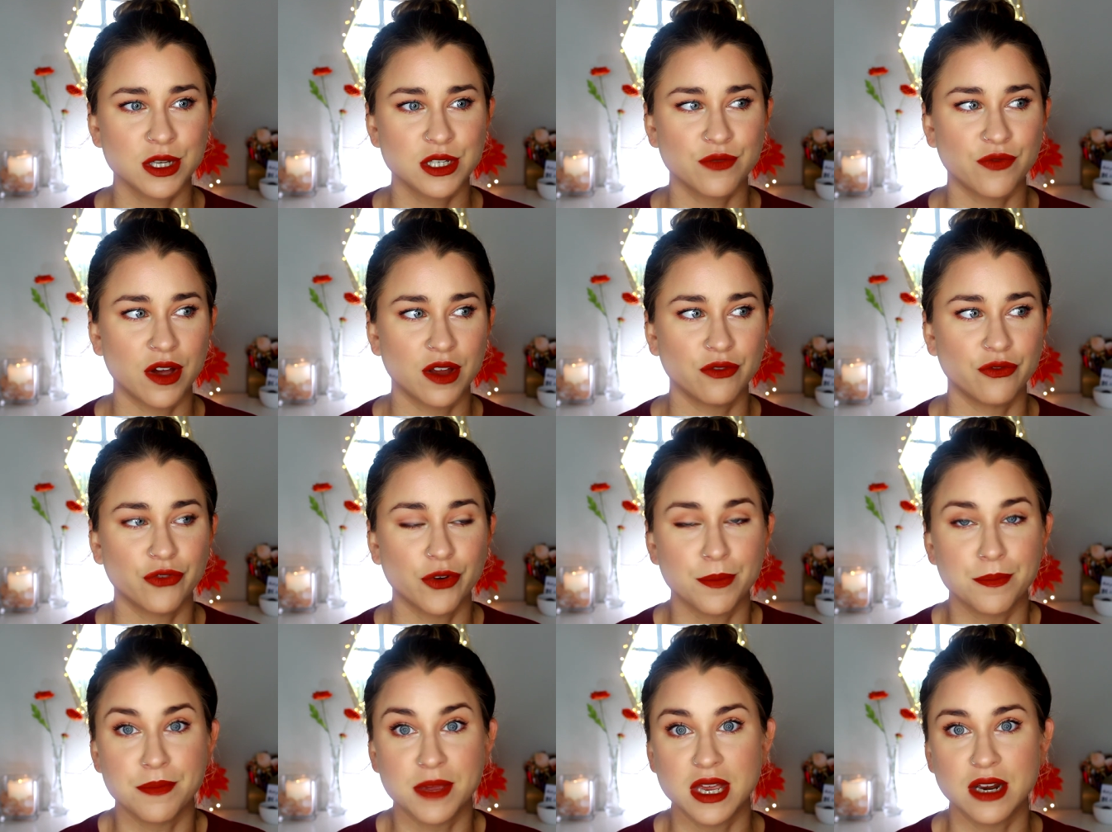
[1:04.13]
much fun
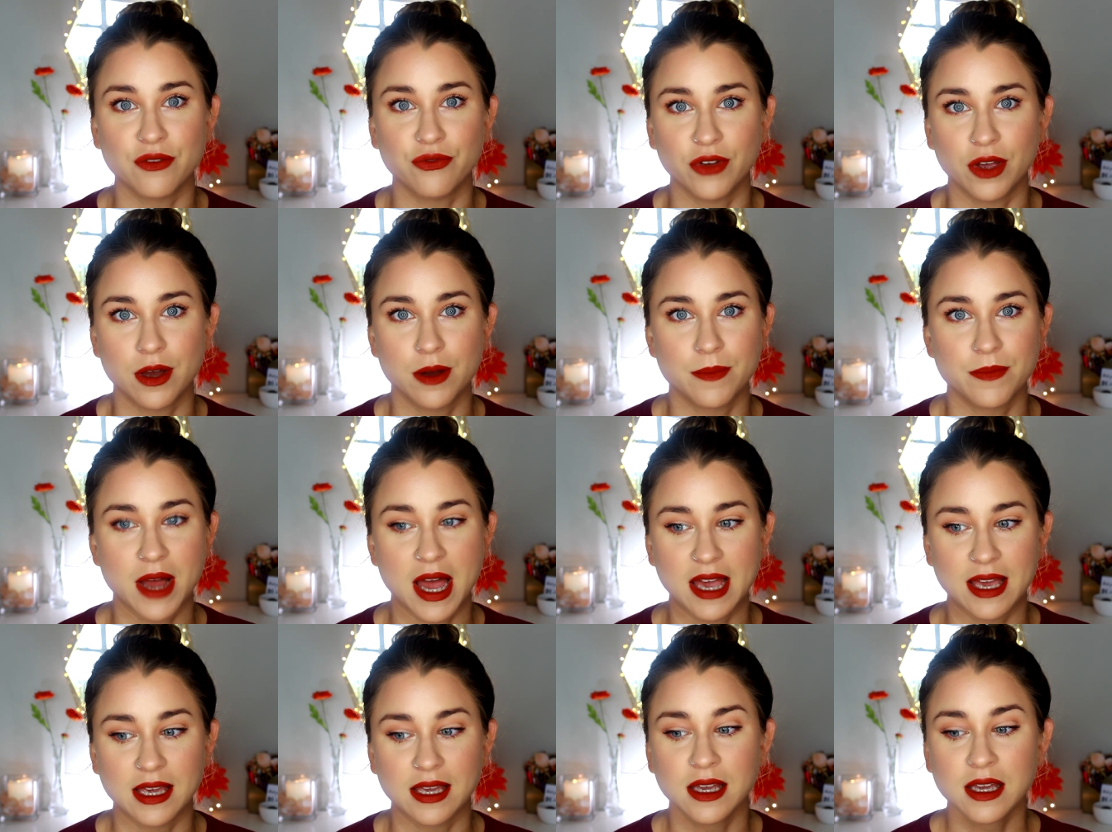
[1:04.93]
for me to film.
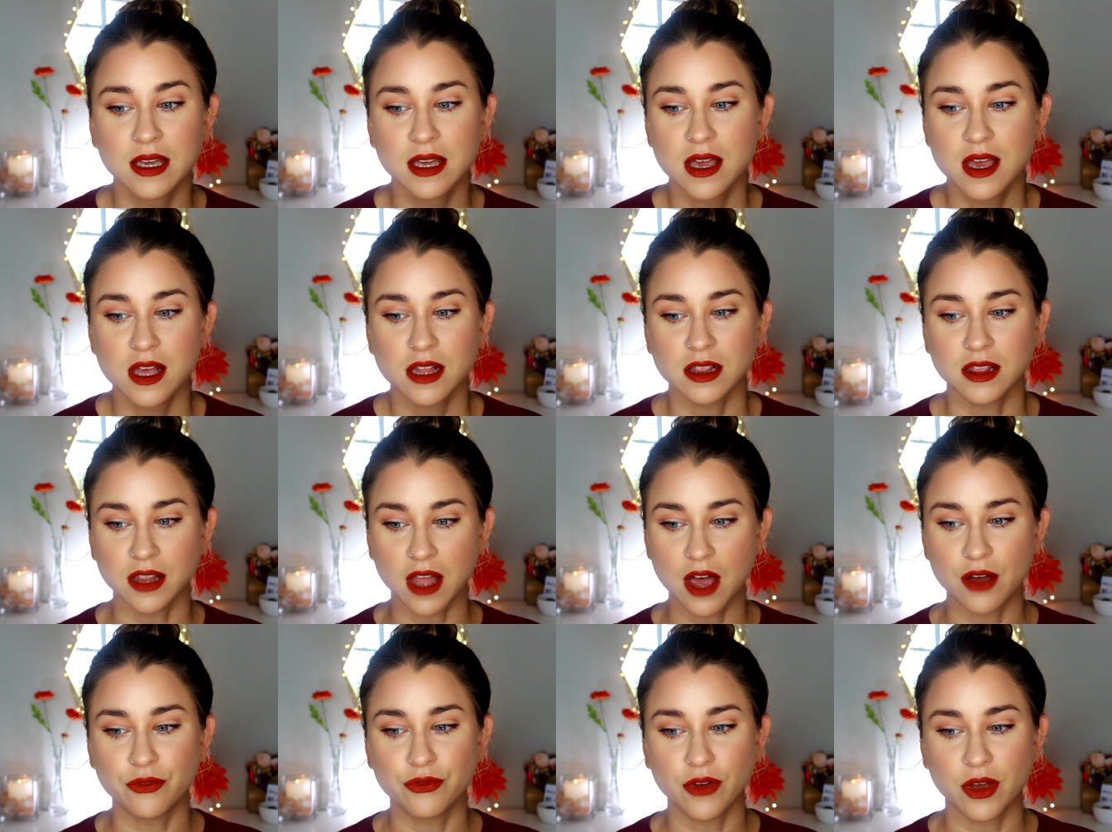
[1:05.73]
I
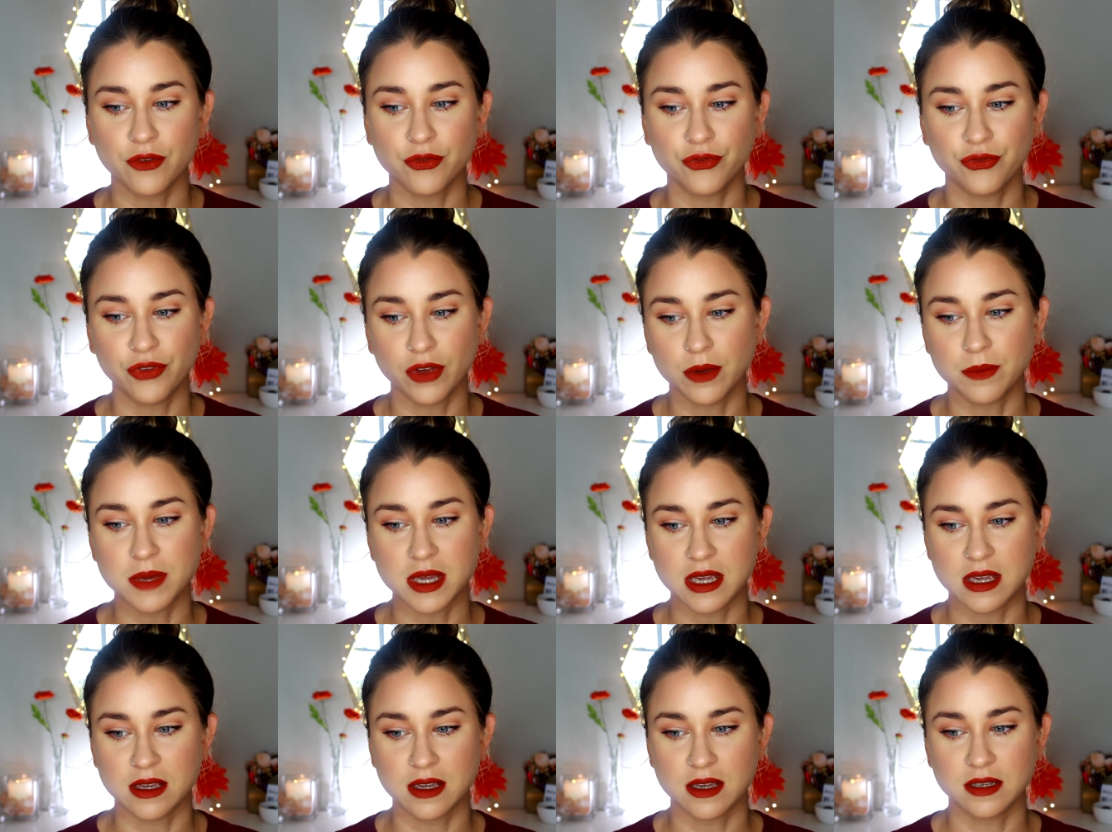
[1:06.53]
love
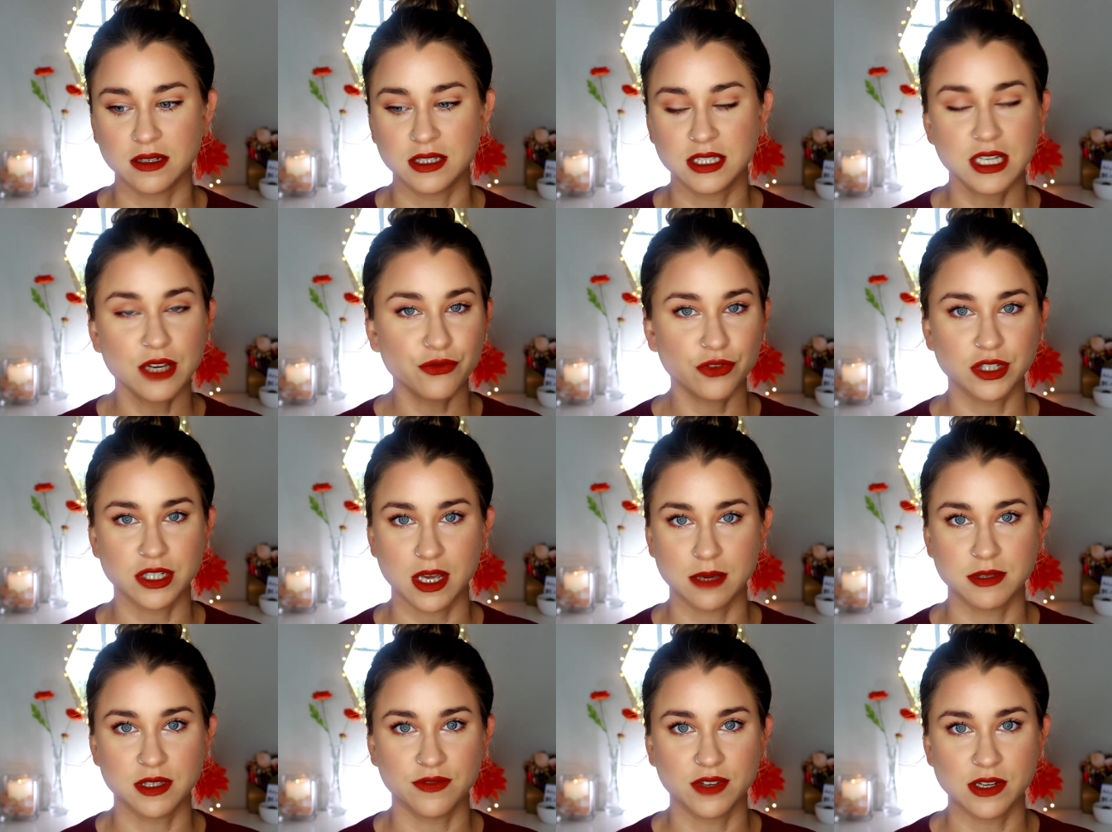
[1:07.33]
filming different
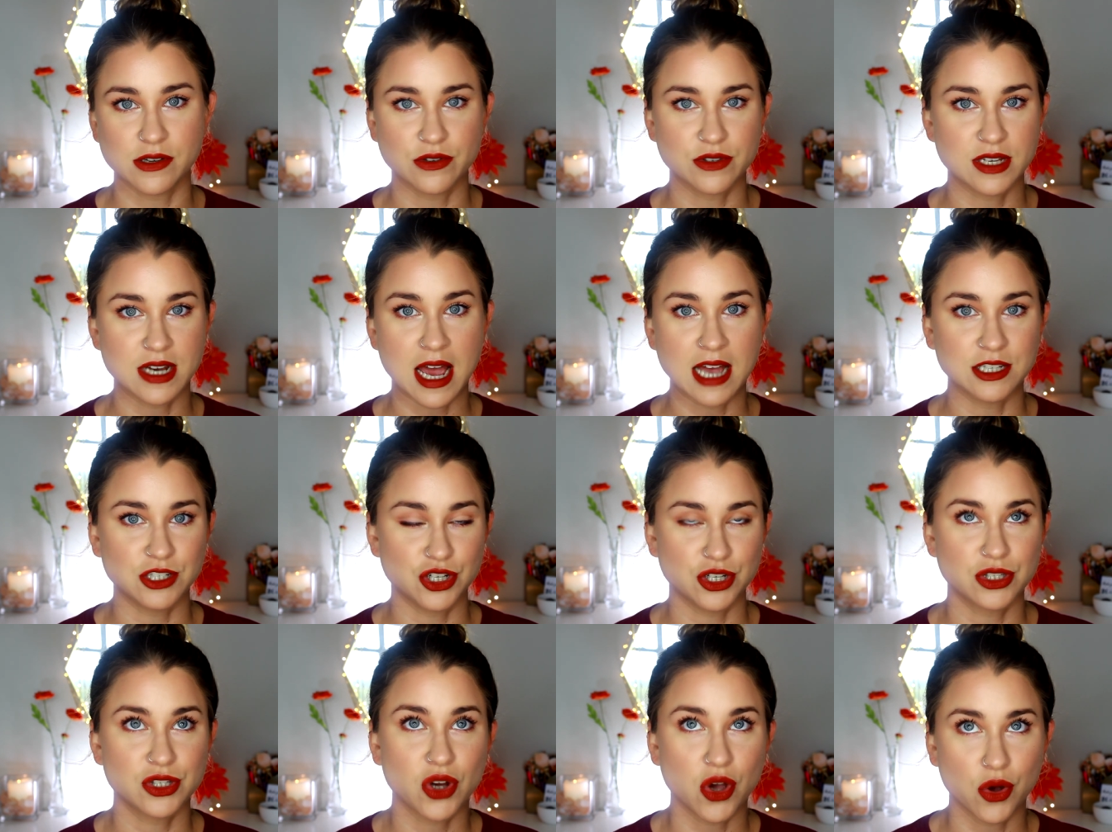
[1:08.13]
types of videos, not
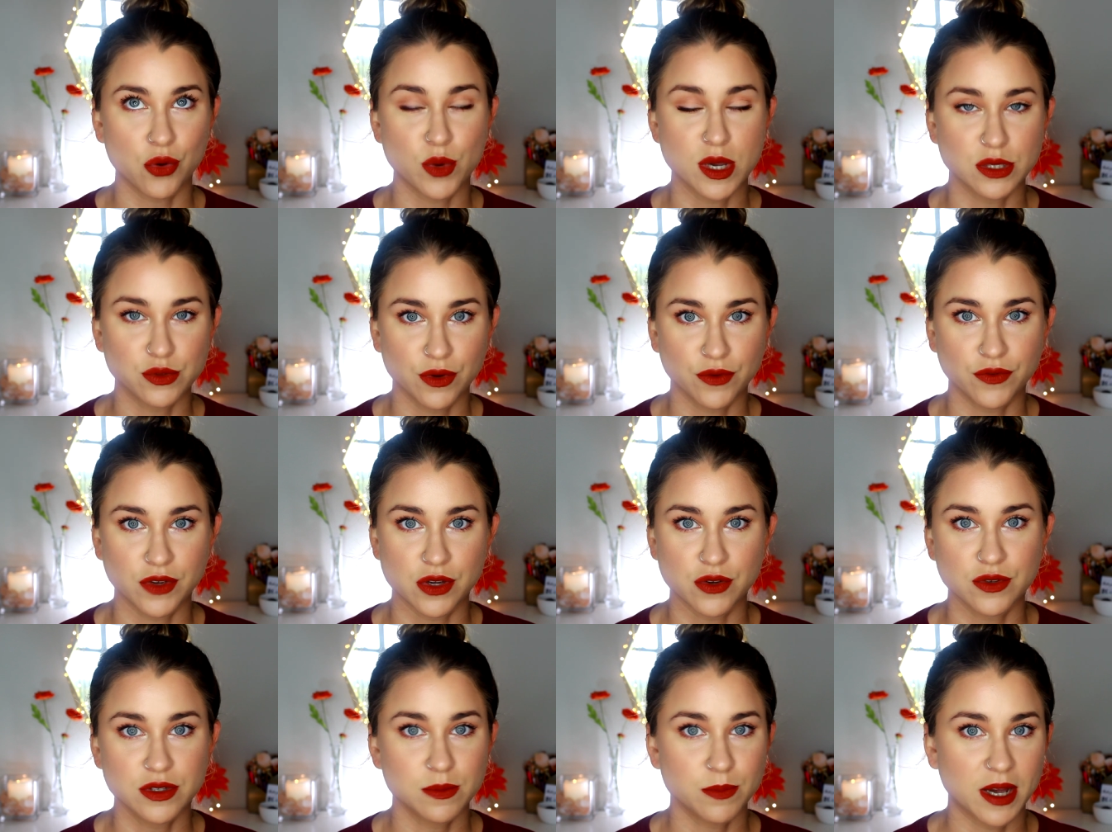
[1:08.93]
just always
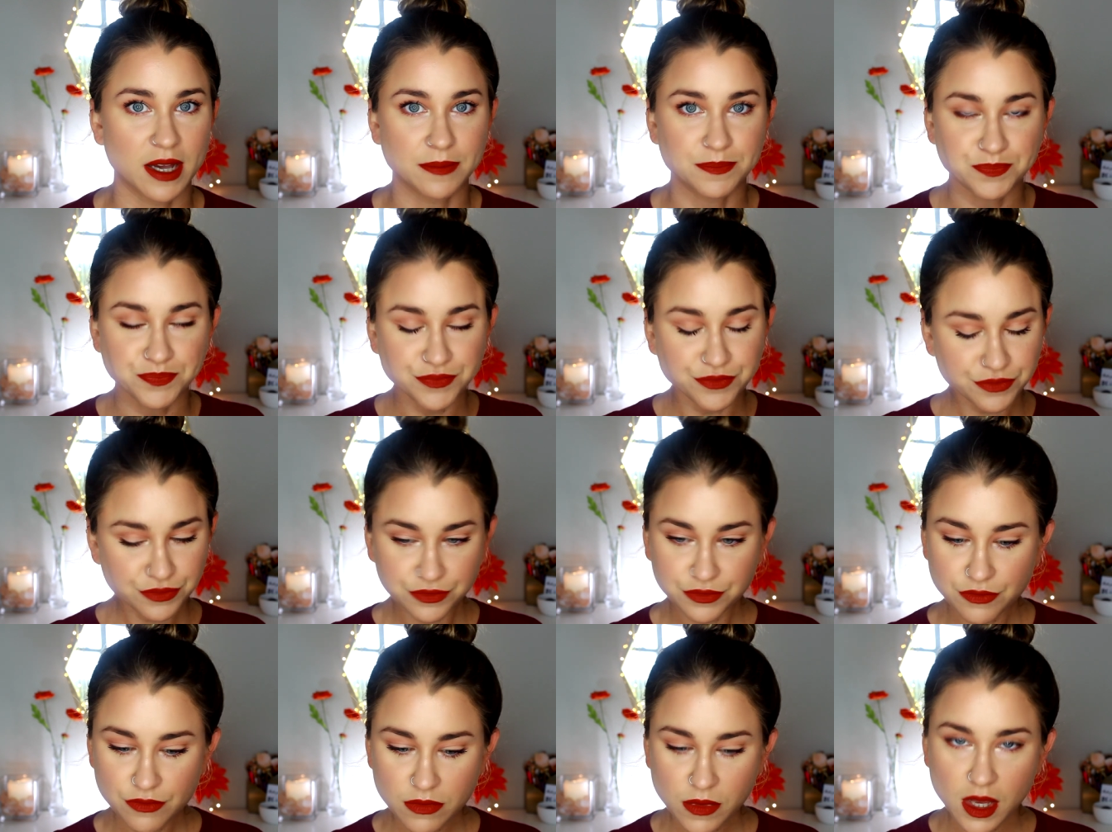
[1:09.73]
reviews, but
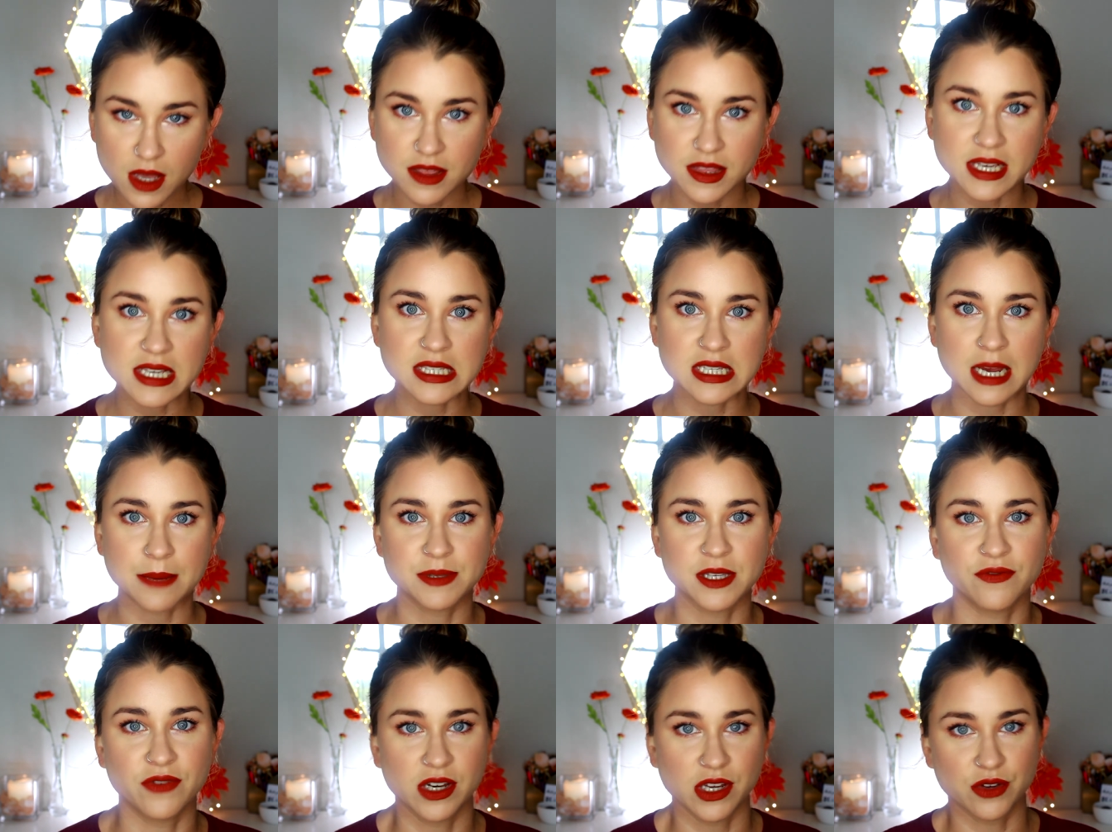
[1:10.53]
these
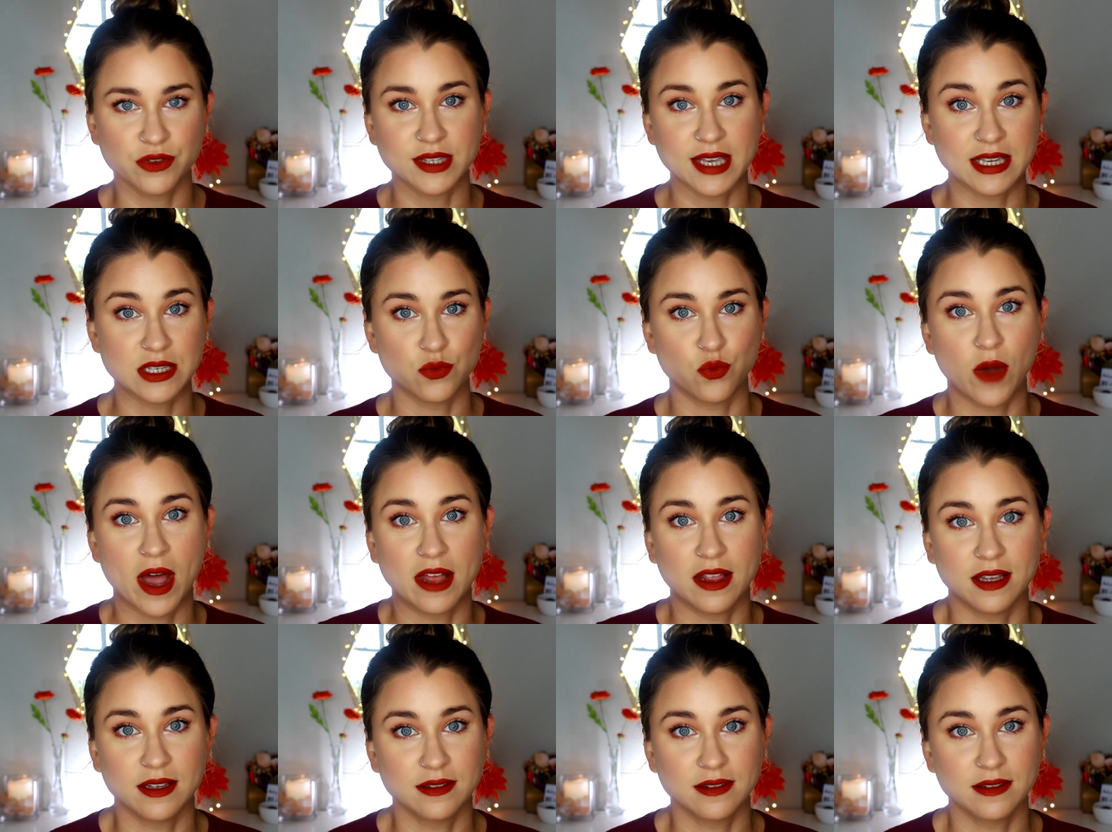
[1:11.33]
types of videos as well.